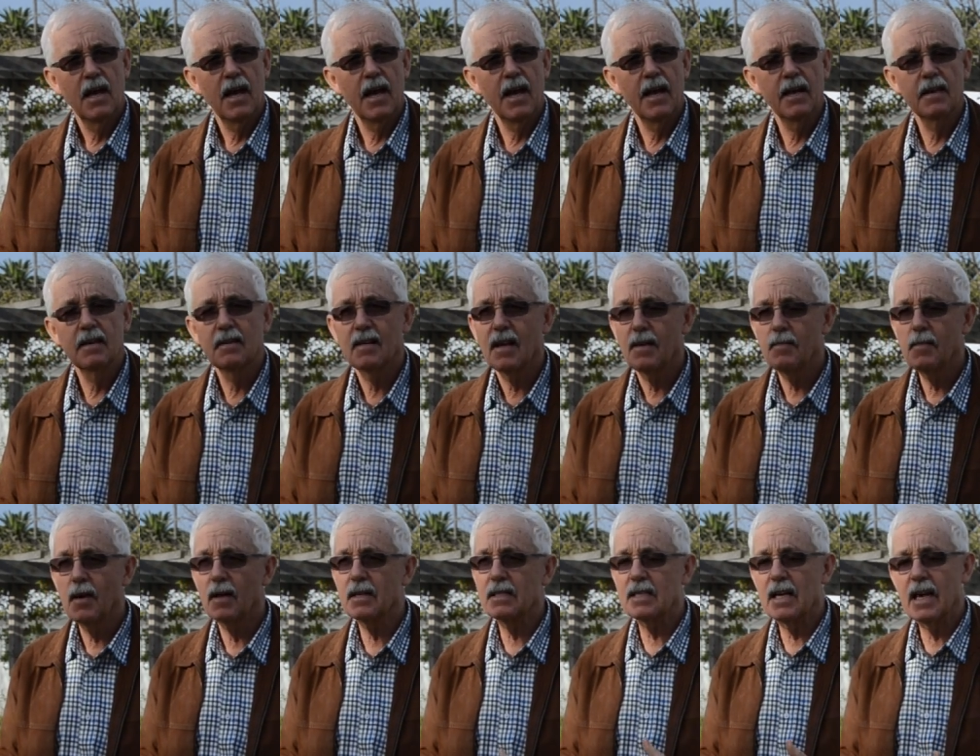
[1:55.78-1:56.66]
and they
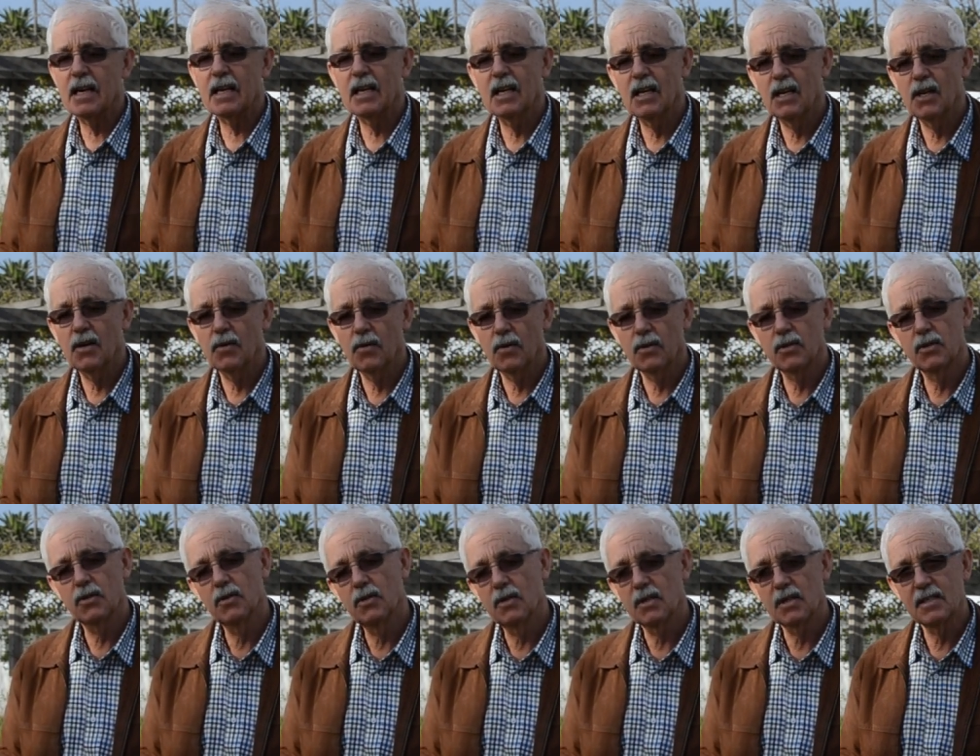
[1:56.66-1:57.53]
might take a year or
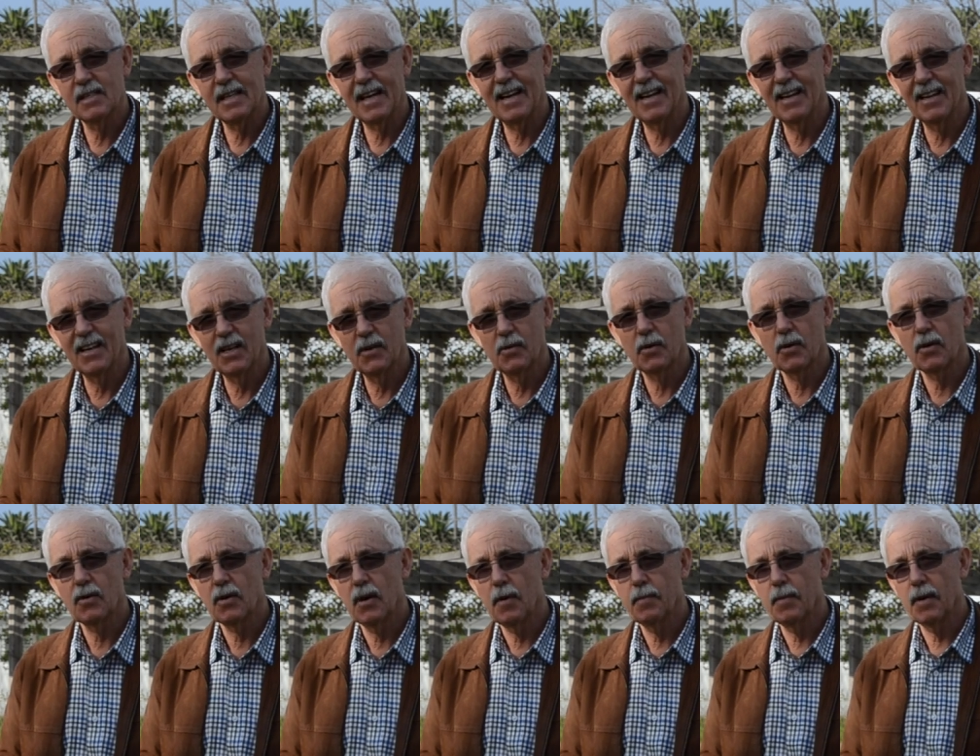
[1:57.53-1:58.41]
two to settle into a
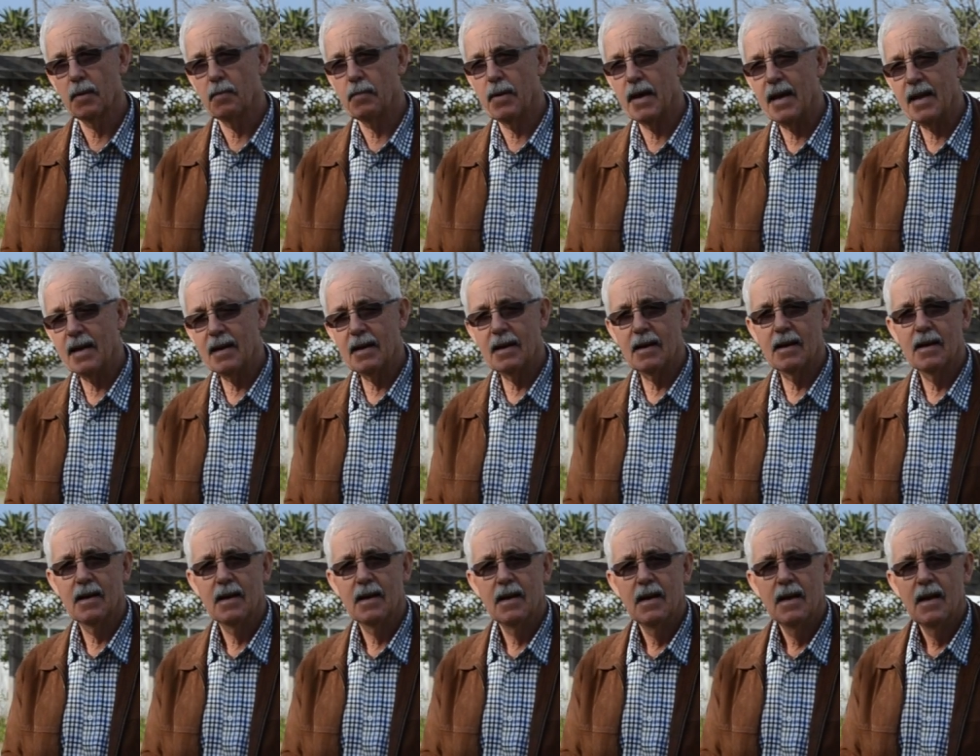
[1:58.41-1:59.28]
cropping pattern.
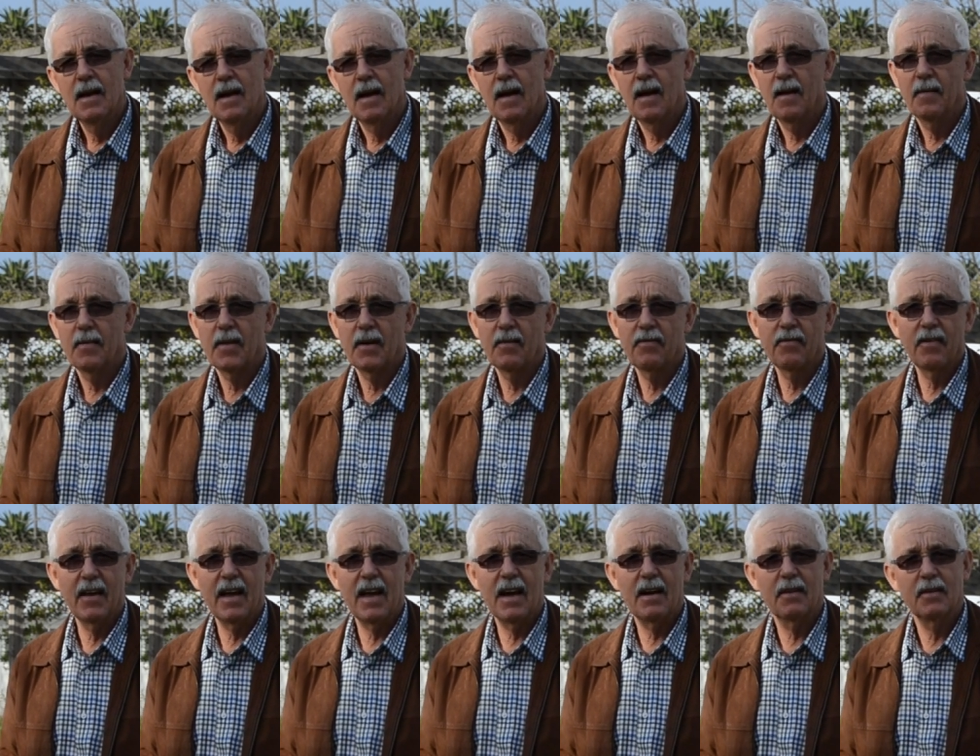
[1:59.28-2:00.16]
They
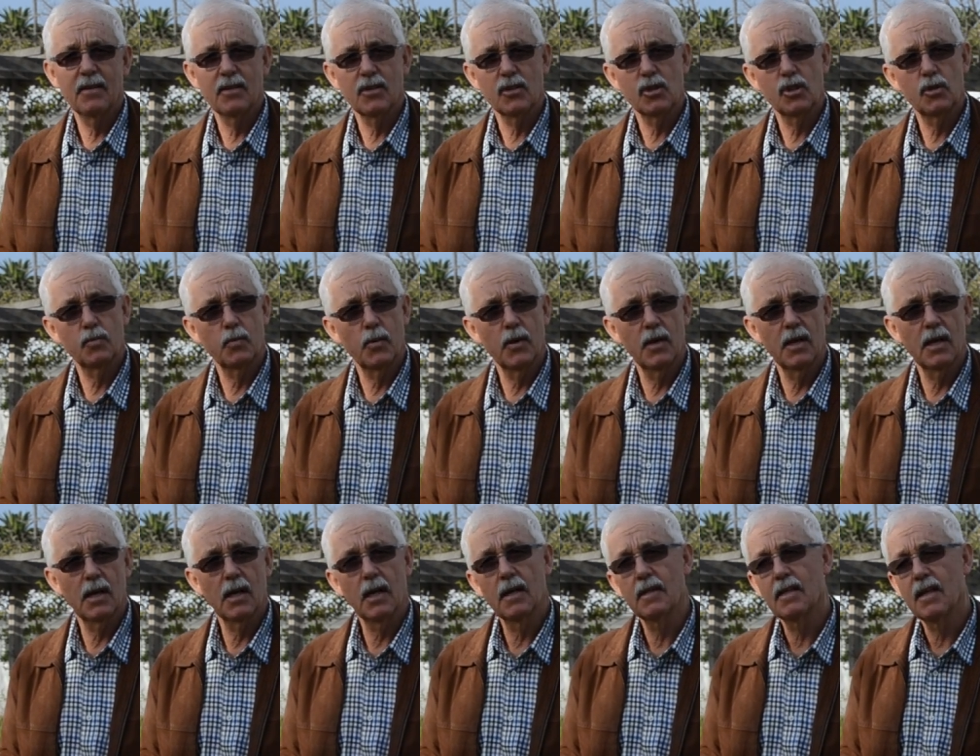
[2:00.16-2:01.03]
flower in the
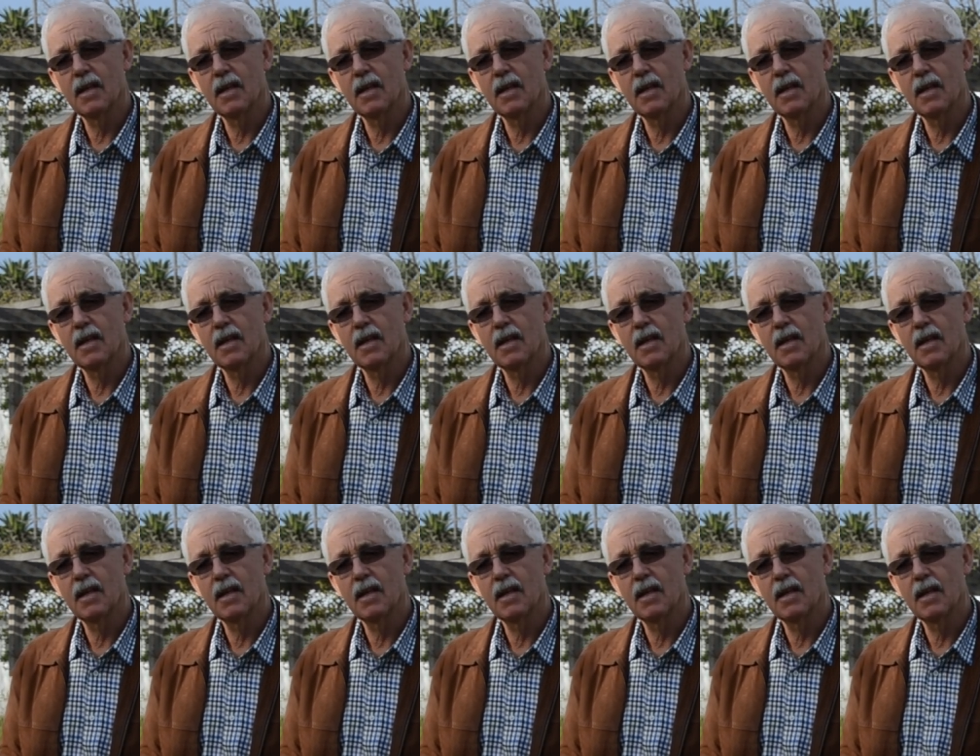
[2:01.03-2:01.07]
spring, and